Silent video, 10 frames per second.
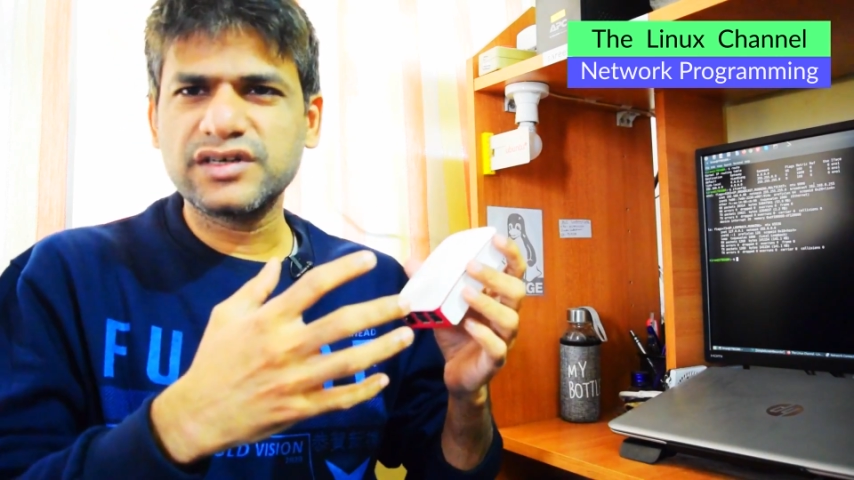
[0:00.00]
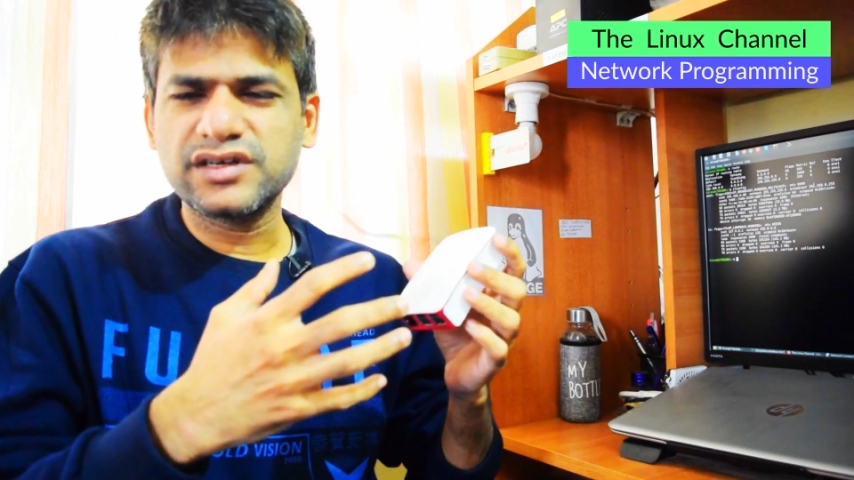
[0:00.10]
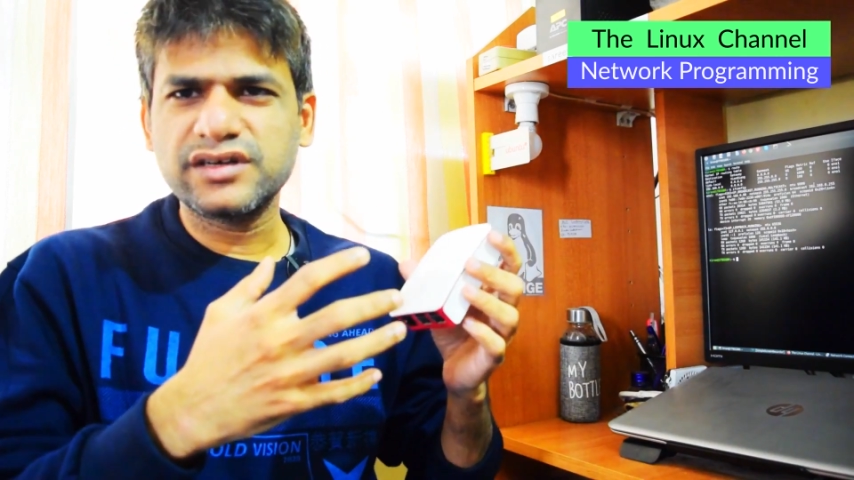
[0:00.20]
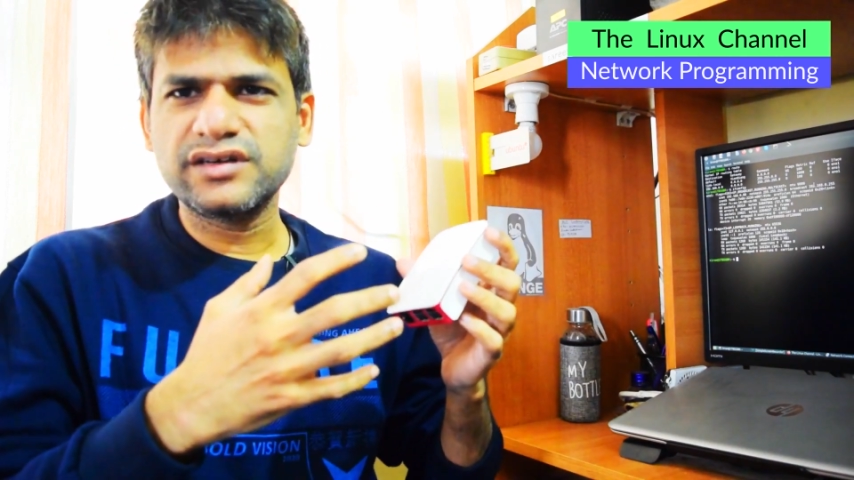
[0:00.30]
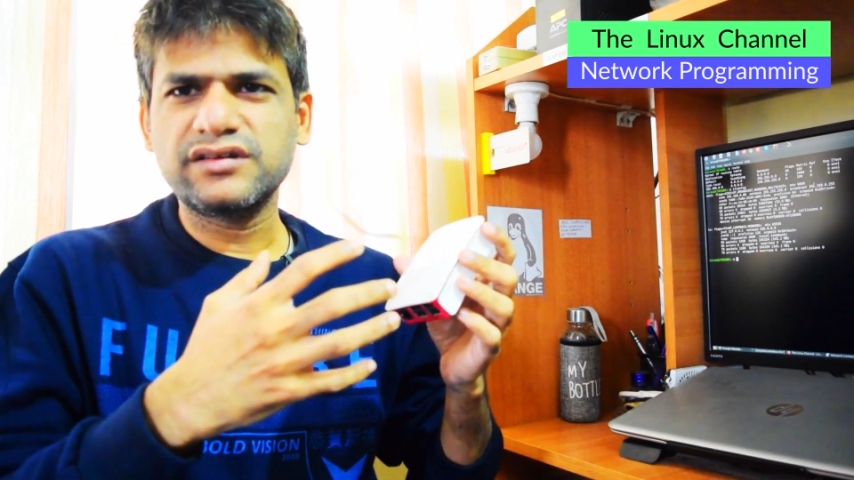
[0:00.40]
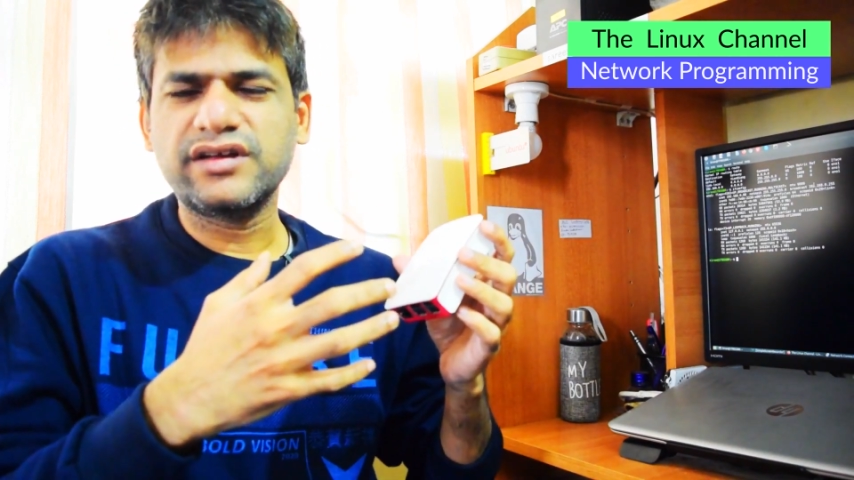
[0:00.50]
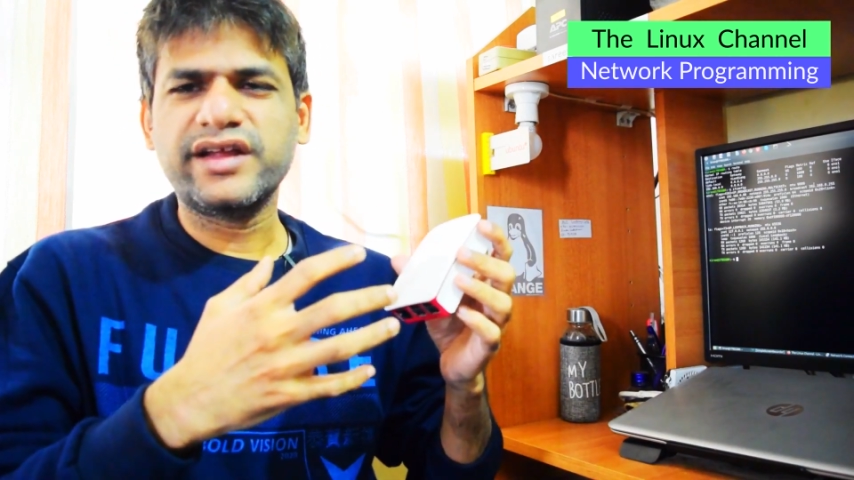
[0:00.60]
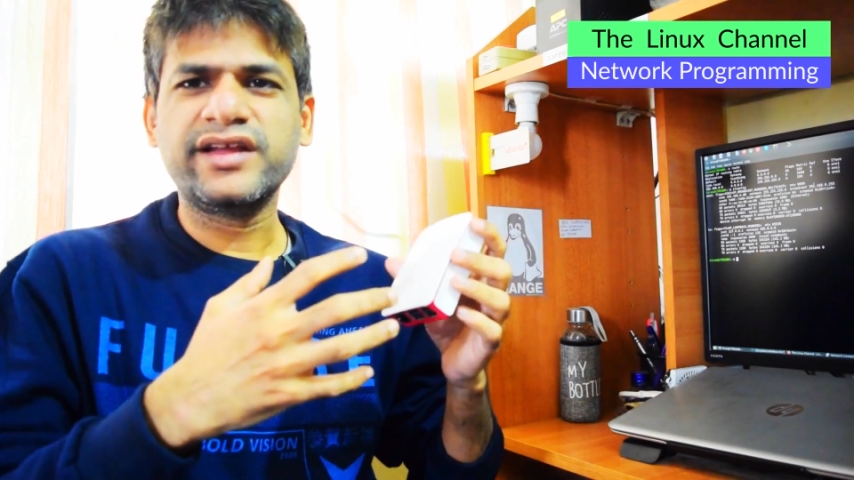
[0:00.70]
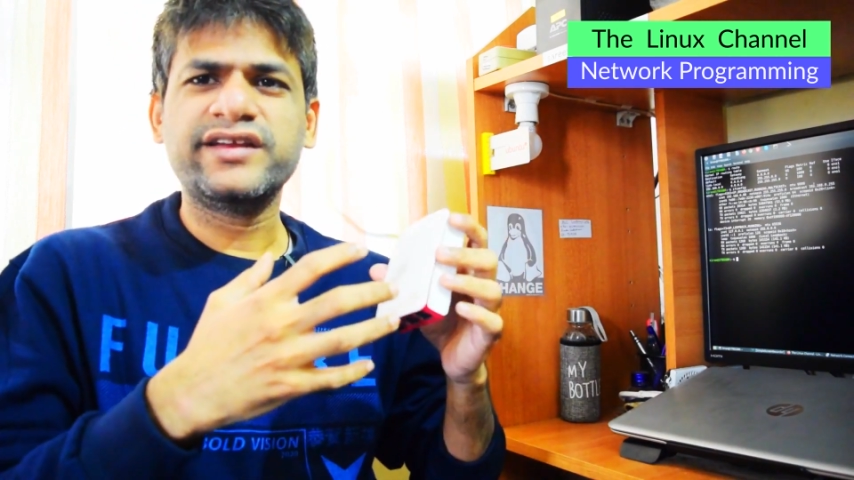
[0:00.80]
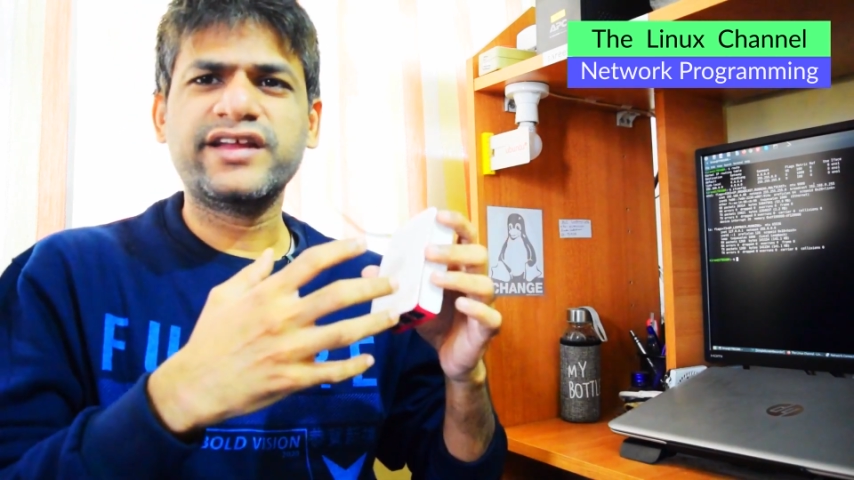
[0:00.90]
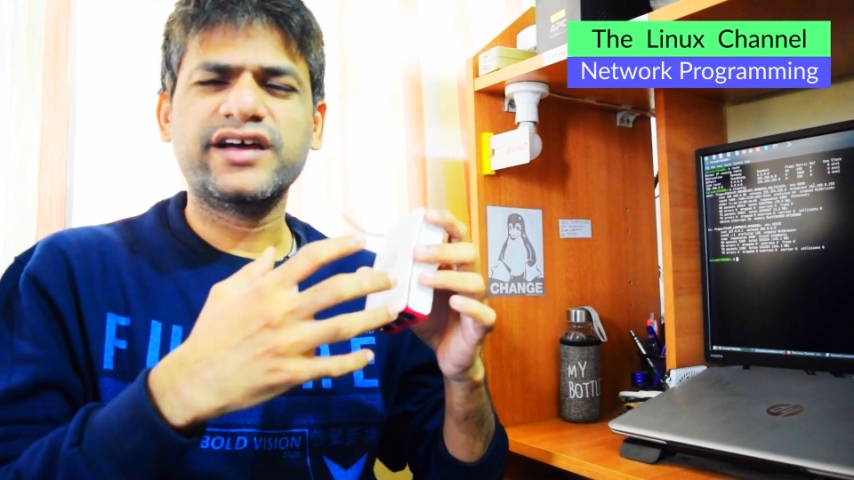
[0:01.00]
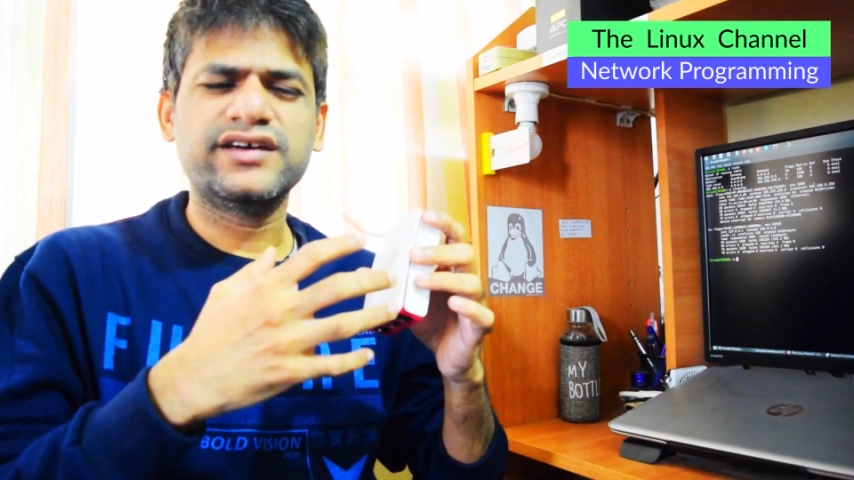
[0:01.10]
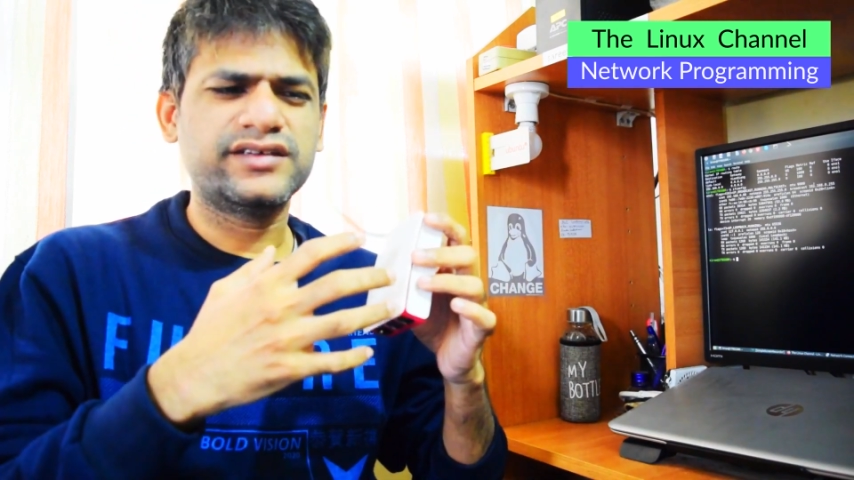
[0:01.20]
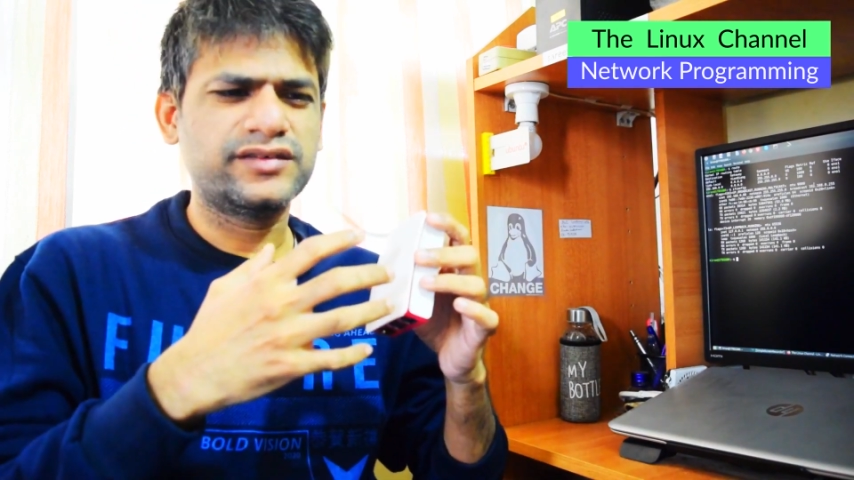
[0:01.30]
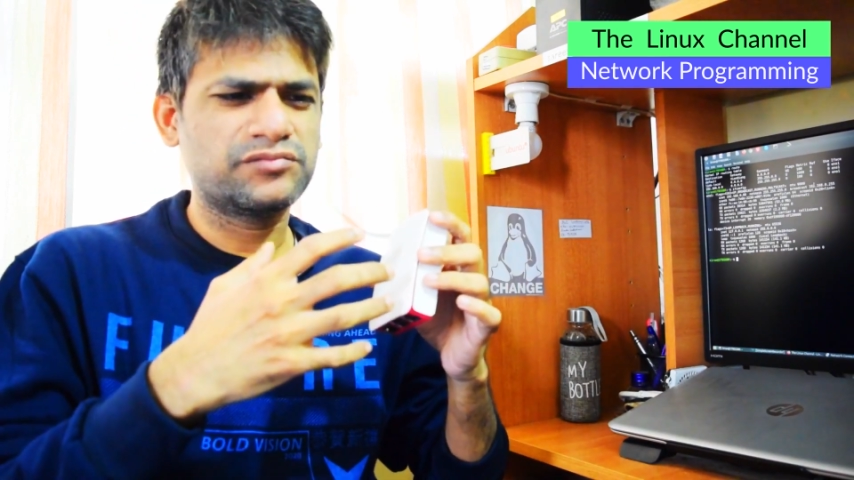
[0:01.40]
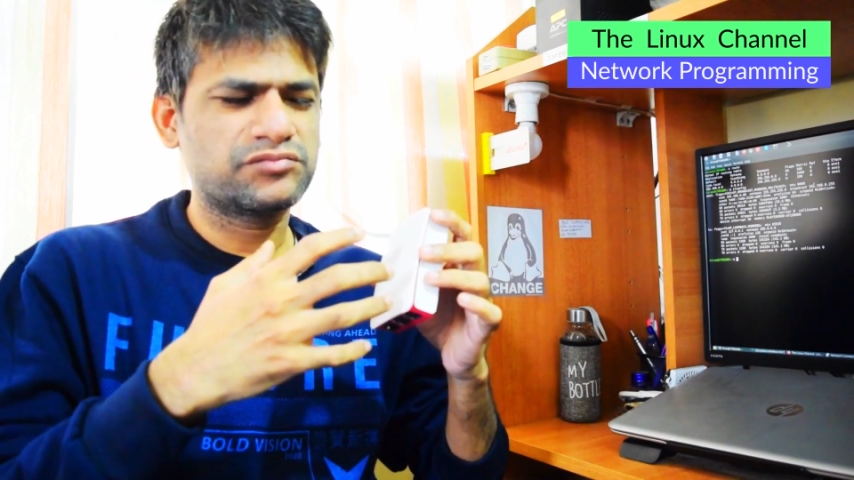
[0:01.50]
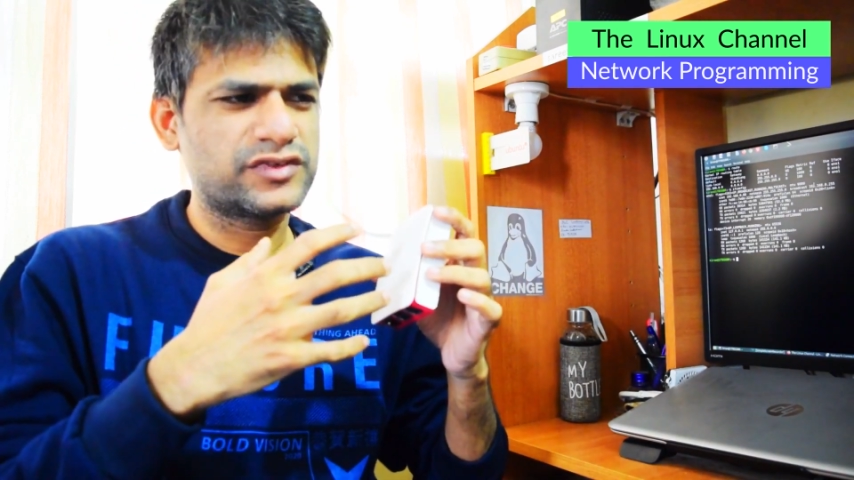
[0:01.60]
uh, an, uh,